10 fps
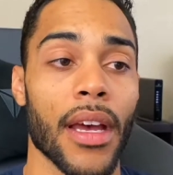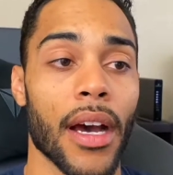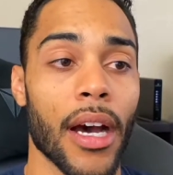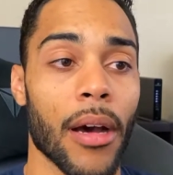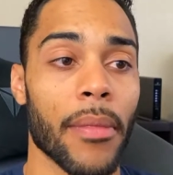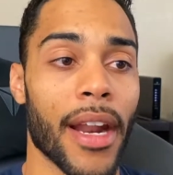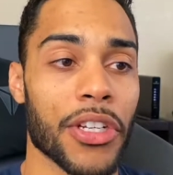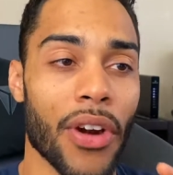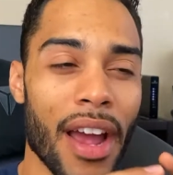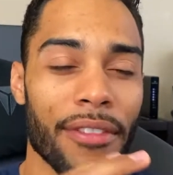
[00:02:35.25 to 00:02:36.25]
And I
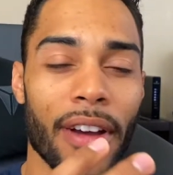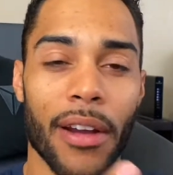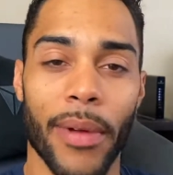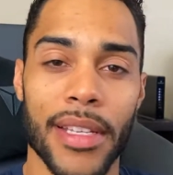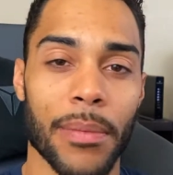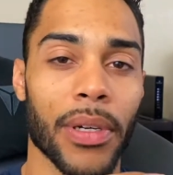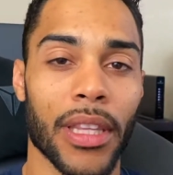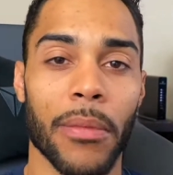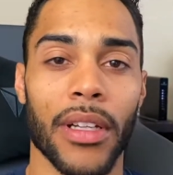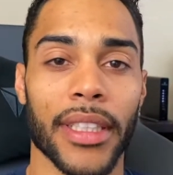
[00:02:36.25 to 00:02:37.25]
try to find ways to put
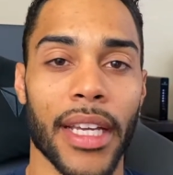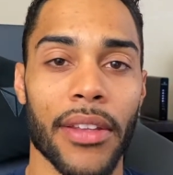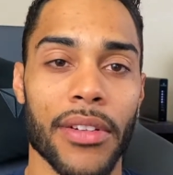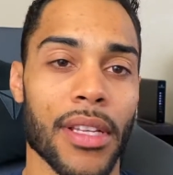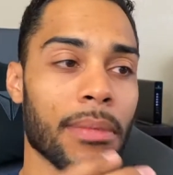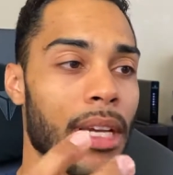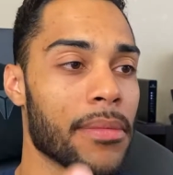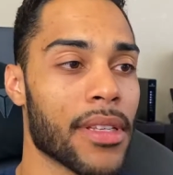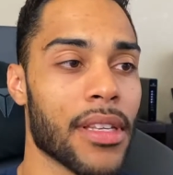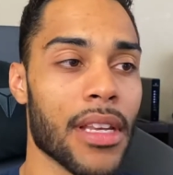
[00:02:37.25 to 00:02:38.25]
them all together,
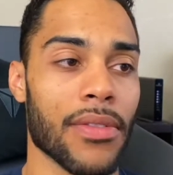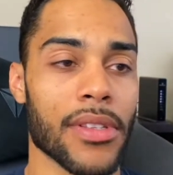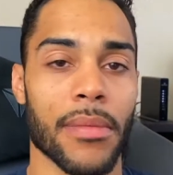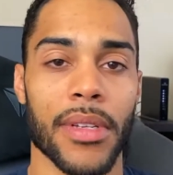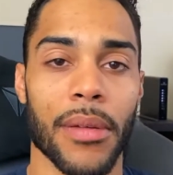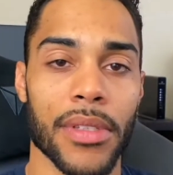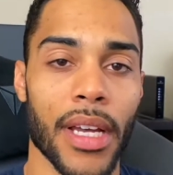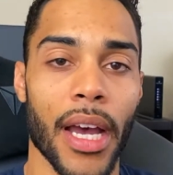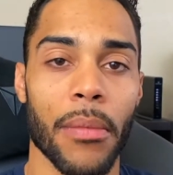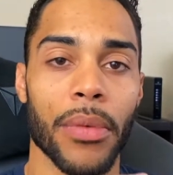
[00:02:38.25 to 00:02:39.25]
sometimes successful, sometimes
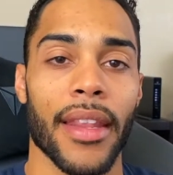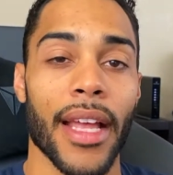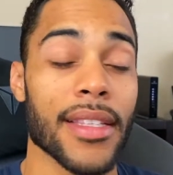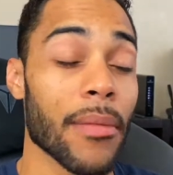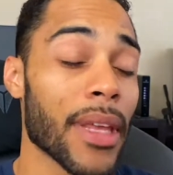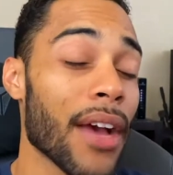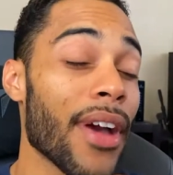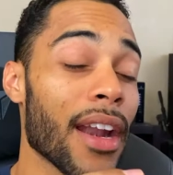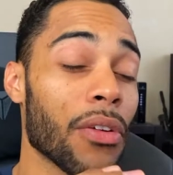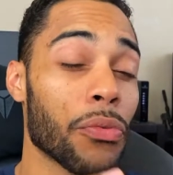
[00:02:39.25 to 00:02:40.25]
not. But that's something I've
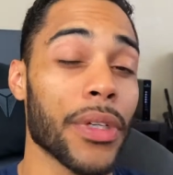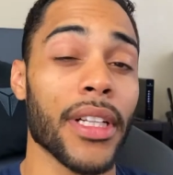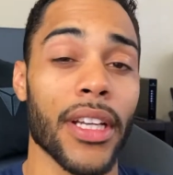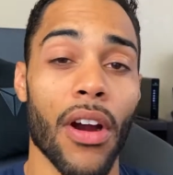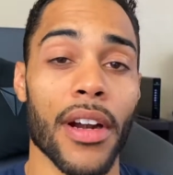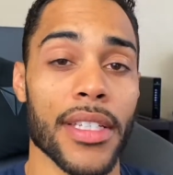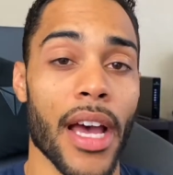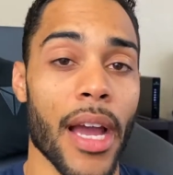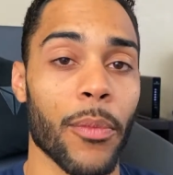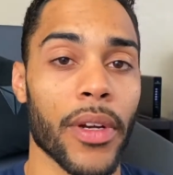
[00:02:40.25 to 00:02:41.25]
had a really hard
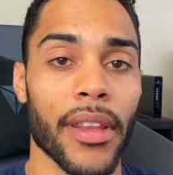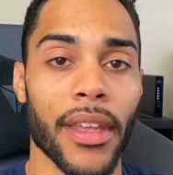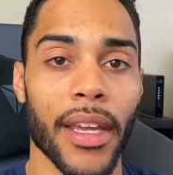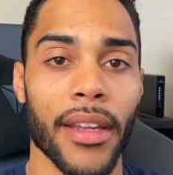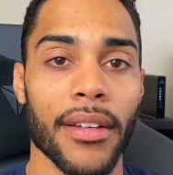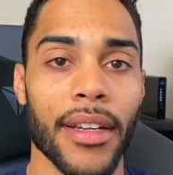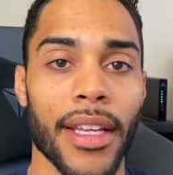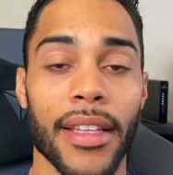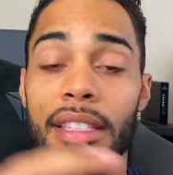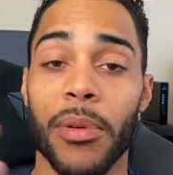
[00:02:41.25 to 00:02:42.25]
time with. And
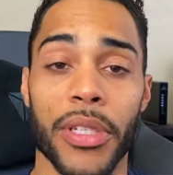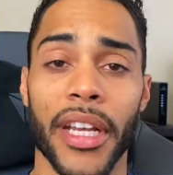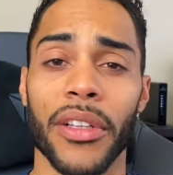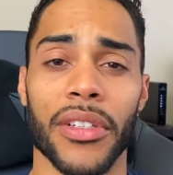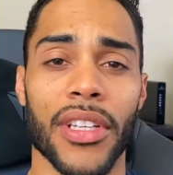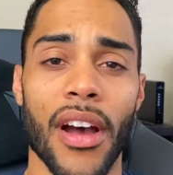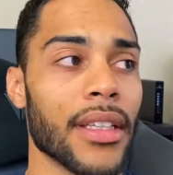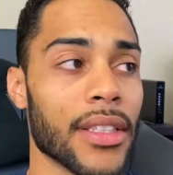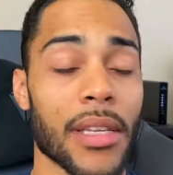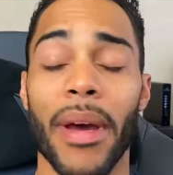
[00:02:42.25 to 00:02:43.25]
in this particular talk,
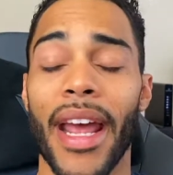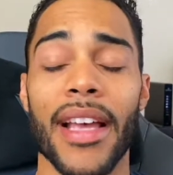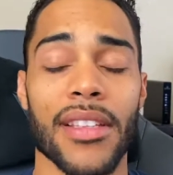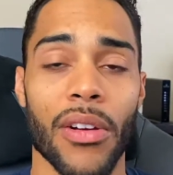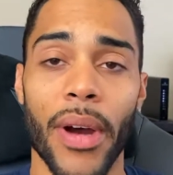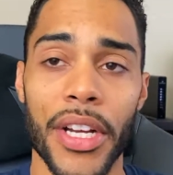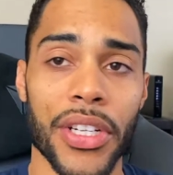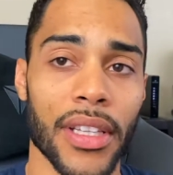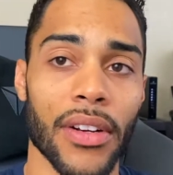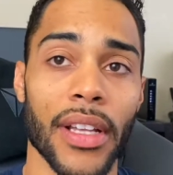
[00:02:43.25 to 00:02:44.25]
if somebody asks a
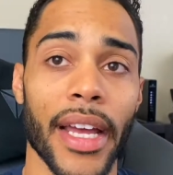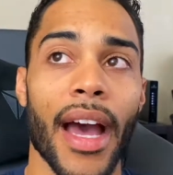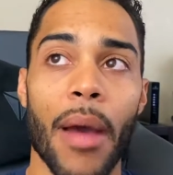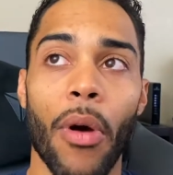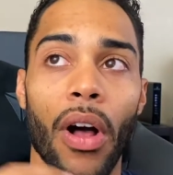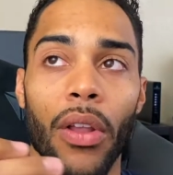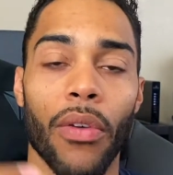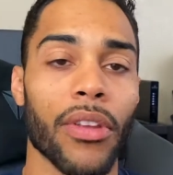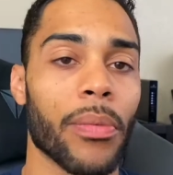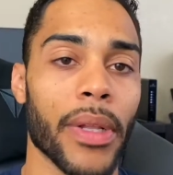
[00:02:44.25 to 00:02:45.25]
question, they're like, I'm all
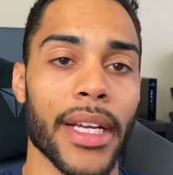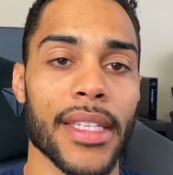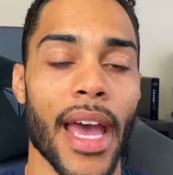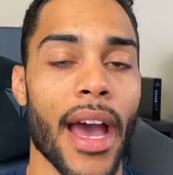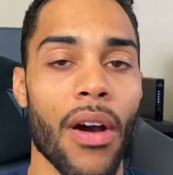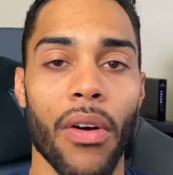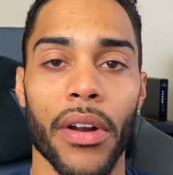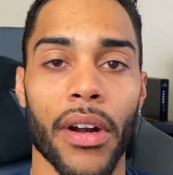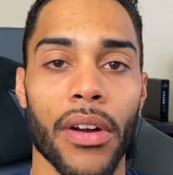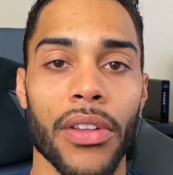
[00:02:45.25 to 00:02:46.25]
over the place. How
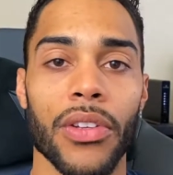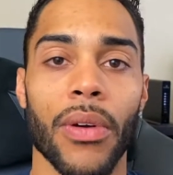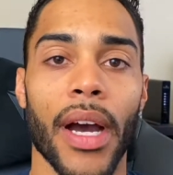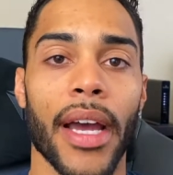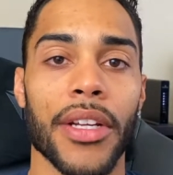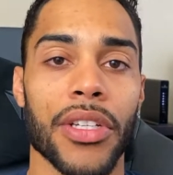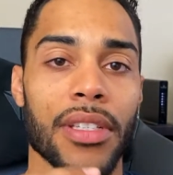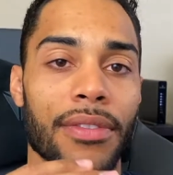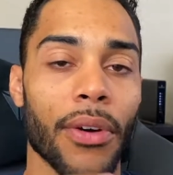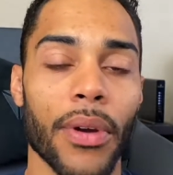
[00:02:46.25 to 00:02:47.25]
on earth do I
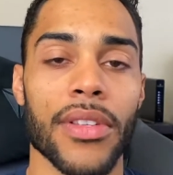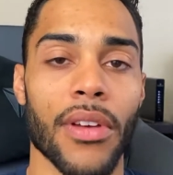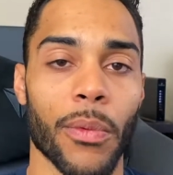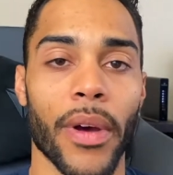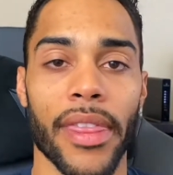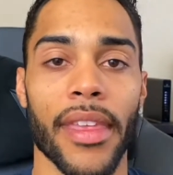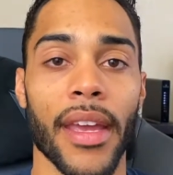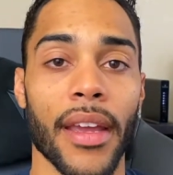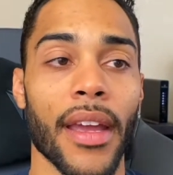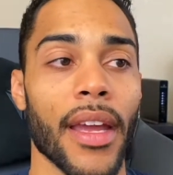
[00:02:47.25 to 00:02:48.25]
just focus on one
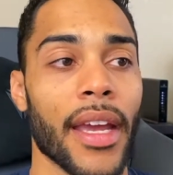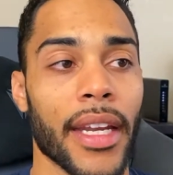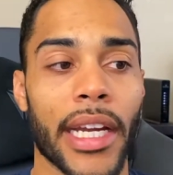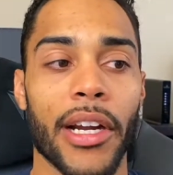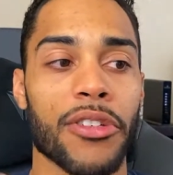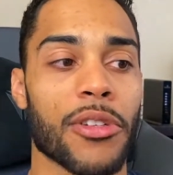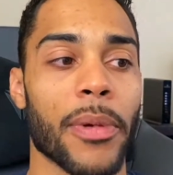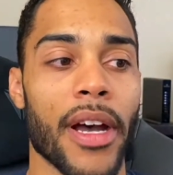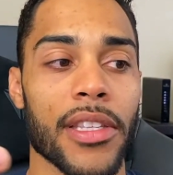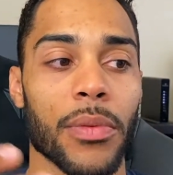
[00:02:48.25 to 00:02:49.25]
thing? And Gary's
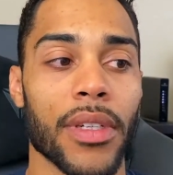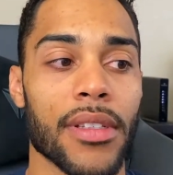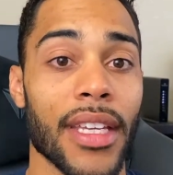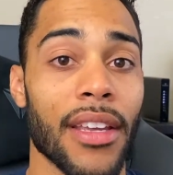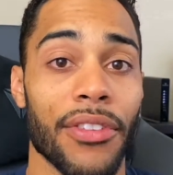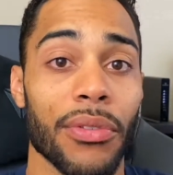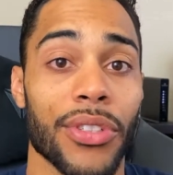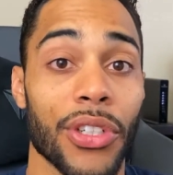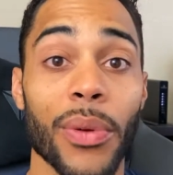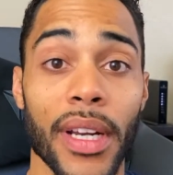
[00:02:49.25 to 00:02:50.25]
response was, if you
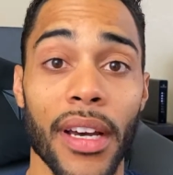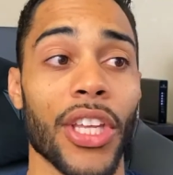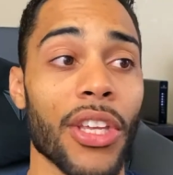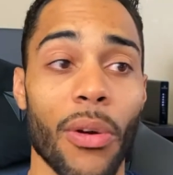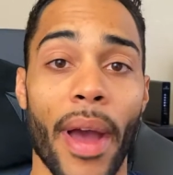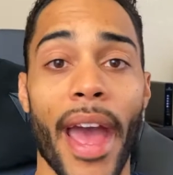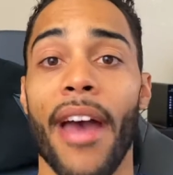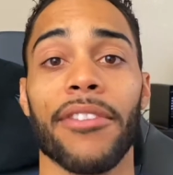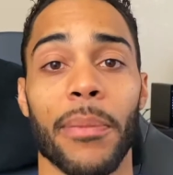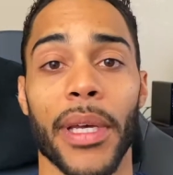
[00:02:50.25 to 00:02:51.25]
do enough, you don't
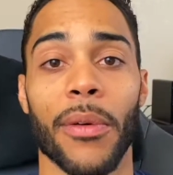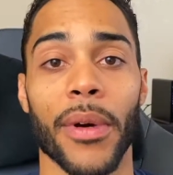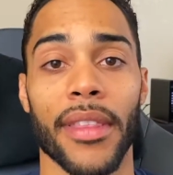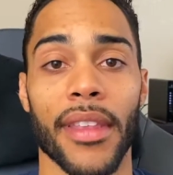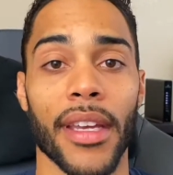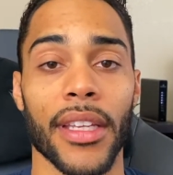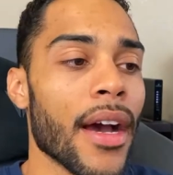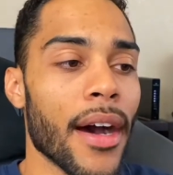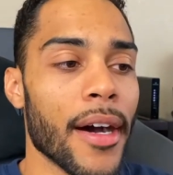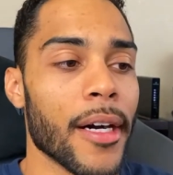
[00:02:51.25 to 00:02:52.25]
have to pick one thing.
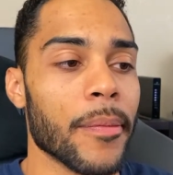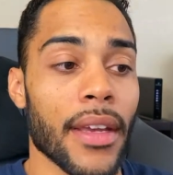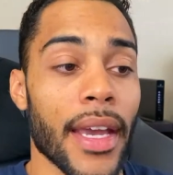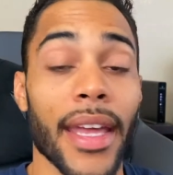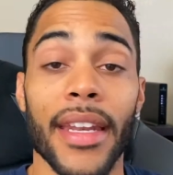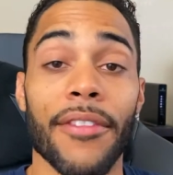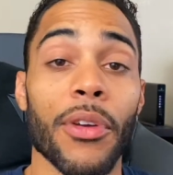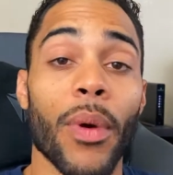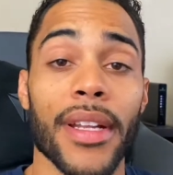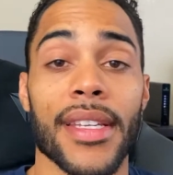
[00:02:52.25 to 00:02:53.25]
And if
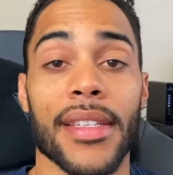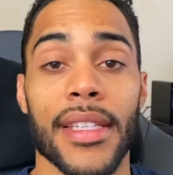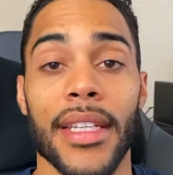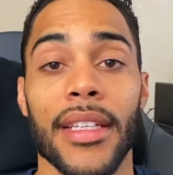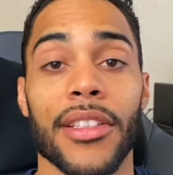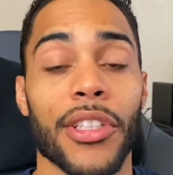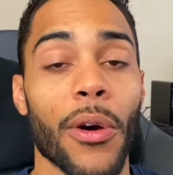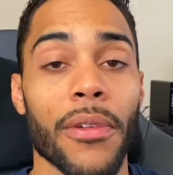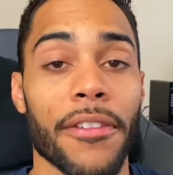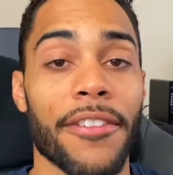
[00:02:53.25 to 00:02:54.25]
you want to succeed,
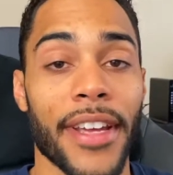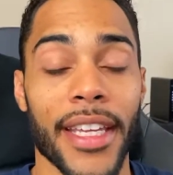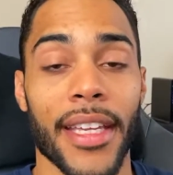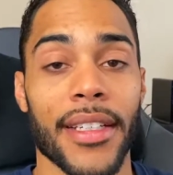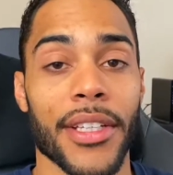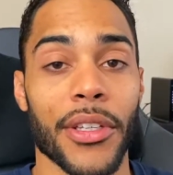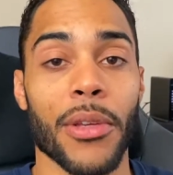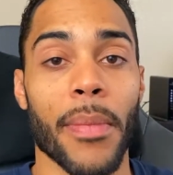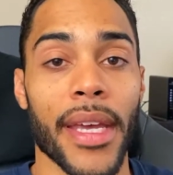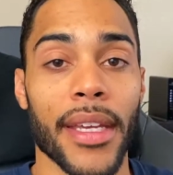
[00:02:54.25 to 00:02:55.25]
don't fake it till
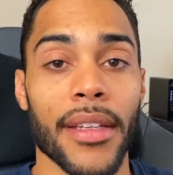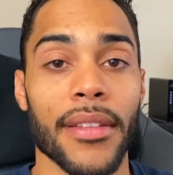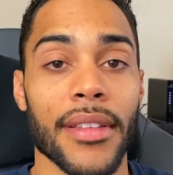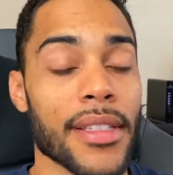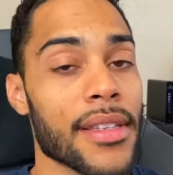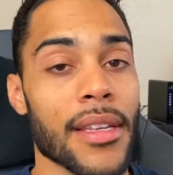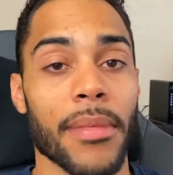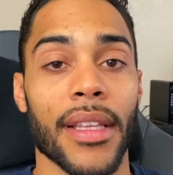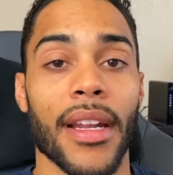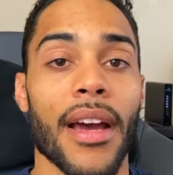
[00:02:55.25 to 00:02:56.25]
you make it. This is
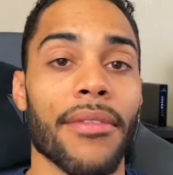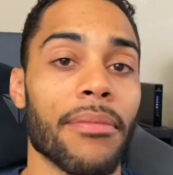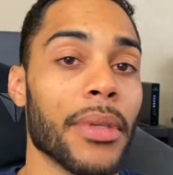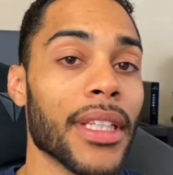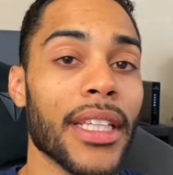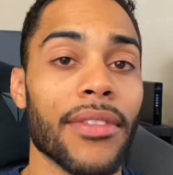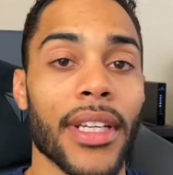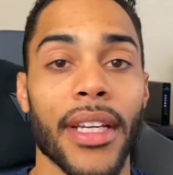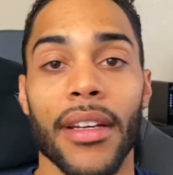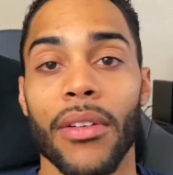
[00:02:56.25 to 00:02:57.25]
something that I've believed
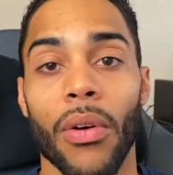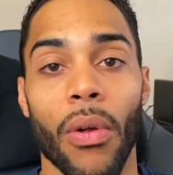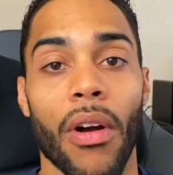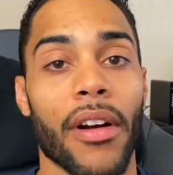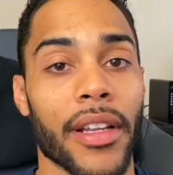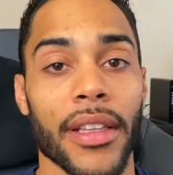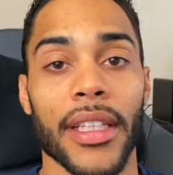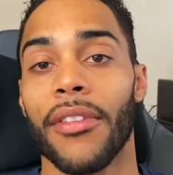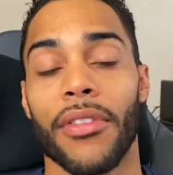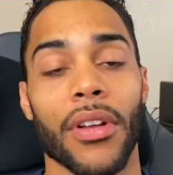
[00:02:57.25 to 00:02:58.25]
in
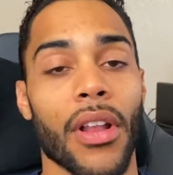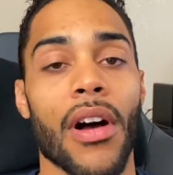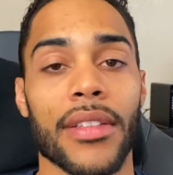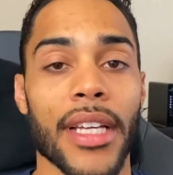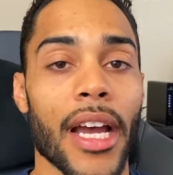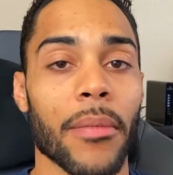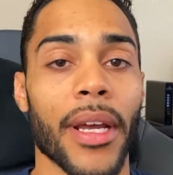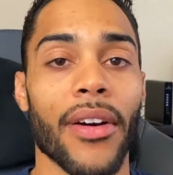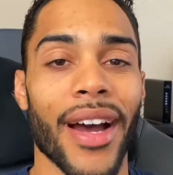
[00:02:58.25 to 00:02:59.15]
wholeheartedly for a long time now.